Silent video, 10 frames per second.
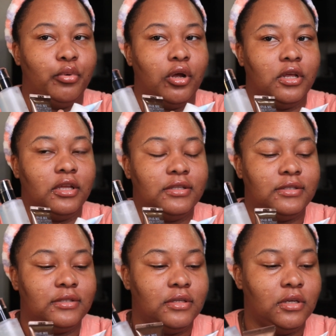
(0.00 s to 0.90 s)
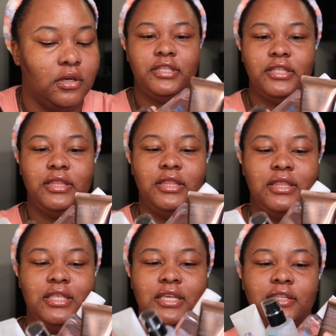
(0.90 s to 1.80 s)
products.
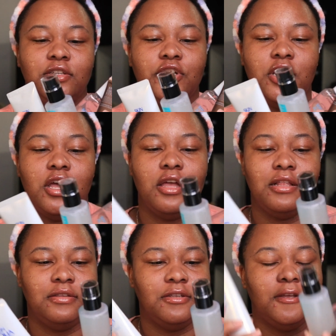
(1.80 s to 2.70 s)
These are not